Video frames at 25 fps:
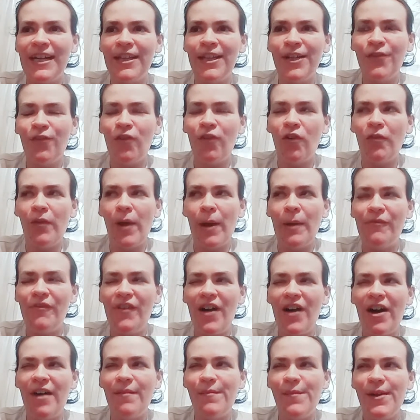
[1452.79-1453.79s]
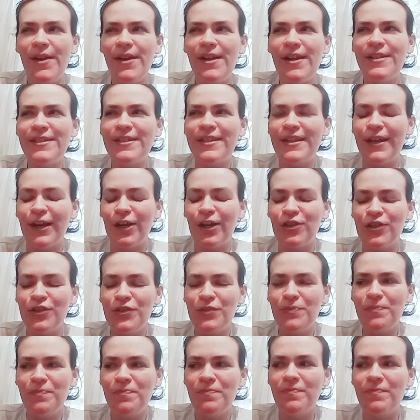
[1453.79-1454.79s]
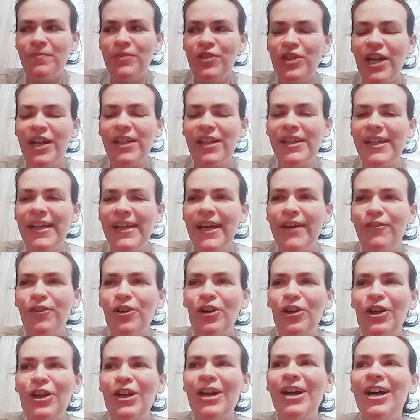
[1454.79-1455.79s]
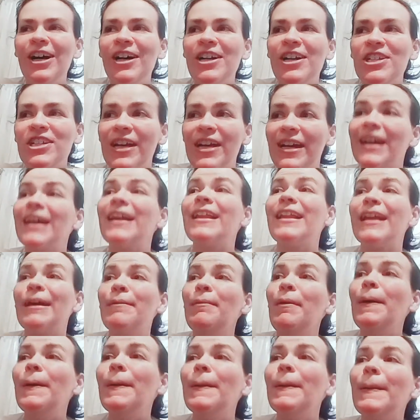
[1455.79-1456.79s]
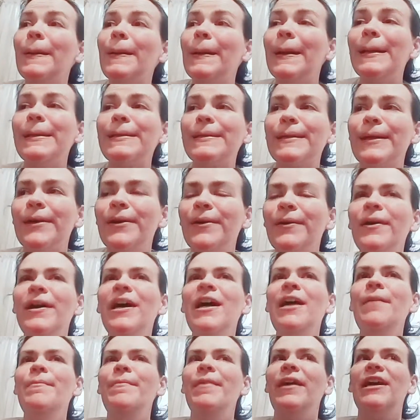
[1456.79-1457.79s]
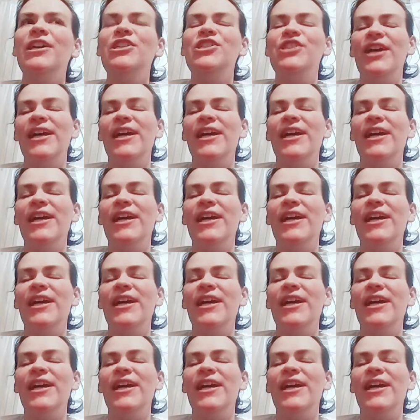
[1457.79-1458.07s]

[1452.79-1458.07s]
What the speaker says: and stand there for about 5 minutes, and then I'll just gently give her a nudge, like, come on, let's go,